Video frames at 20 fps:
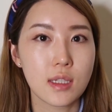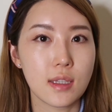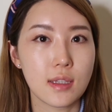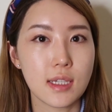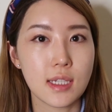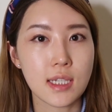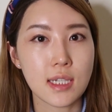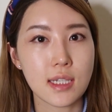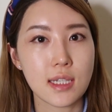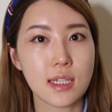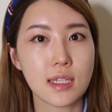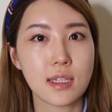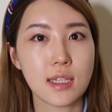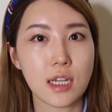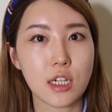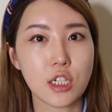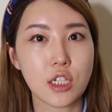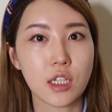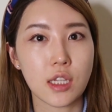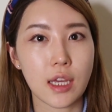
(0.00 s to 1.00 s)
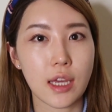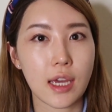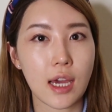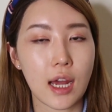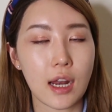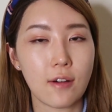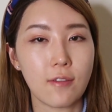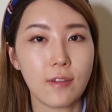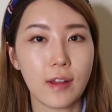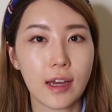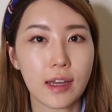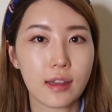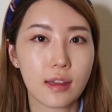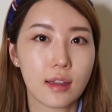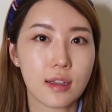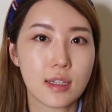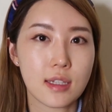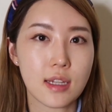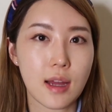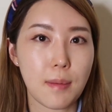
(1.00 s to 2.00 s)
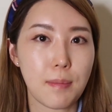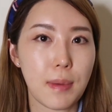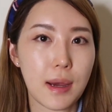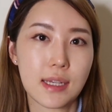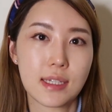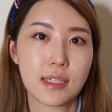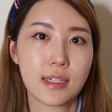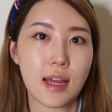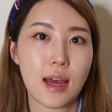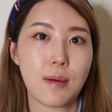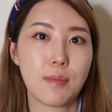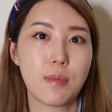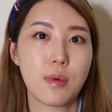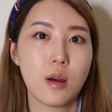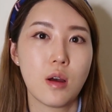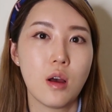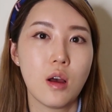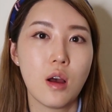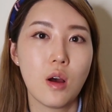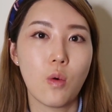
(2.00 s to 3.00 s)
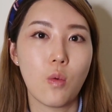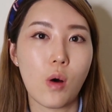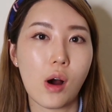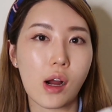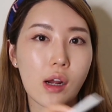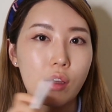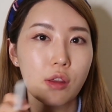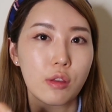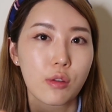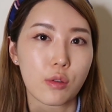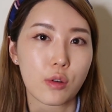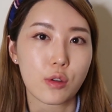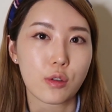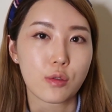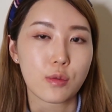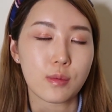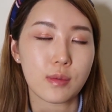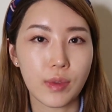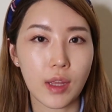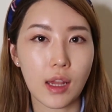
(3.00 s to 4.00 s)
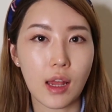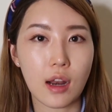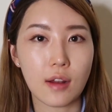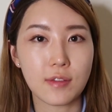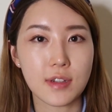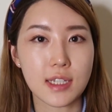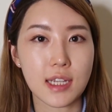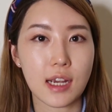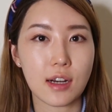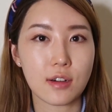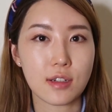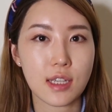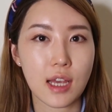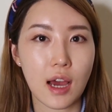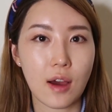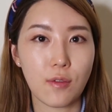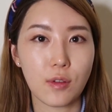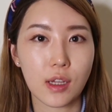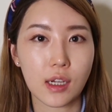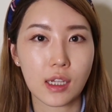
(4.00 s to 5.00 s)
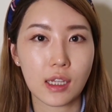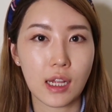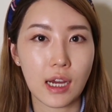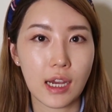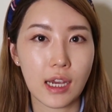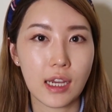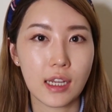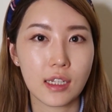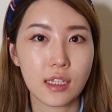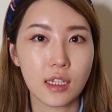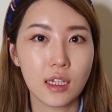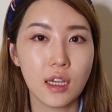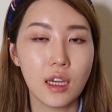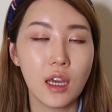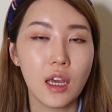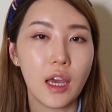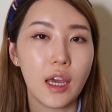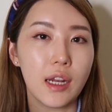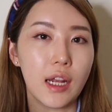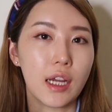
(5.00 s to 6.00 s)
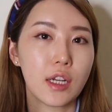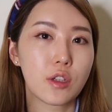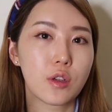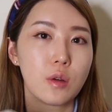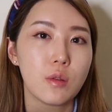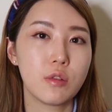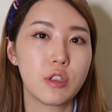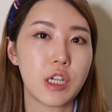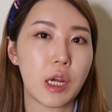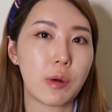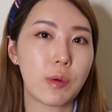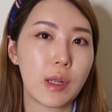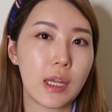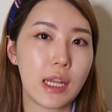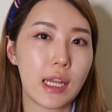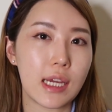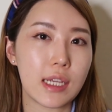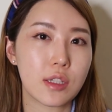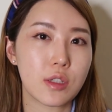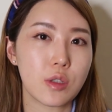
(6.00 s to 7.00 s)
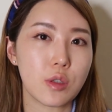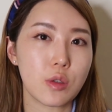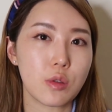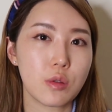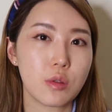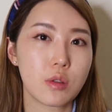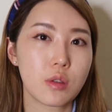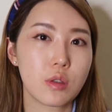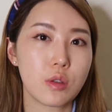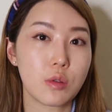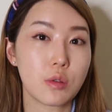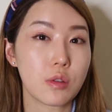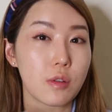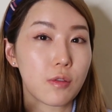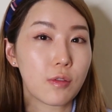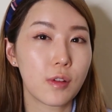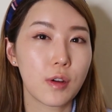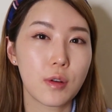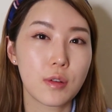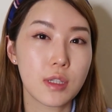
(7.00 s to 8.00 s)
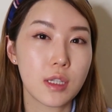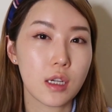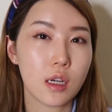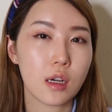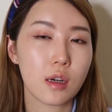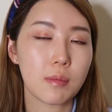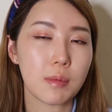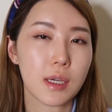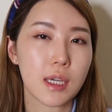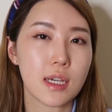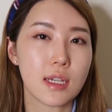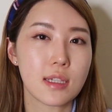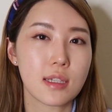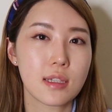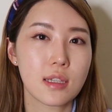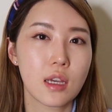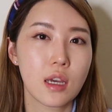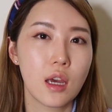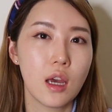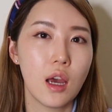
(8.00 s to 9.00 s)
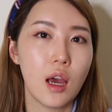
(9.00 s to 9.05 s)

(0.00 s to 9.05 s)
So this is essentially kind of like the step-by-step -step walkthrough that a lot of designers have with a client. And I don't generally like to use user flows here because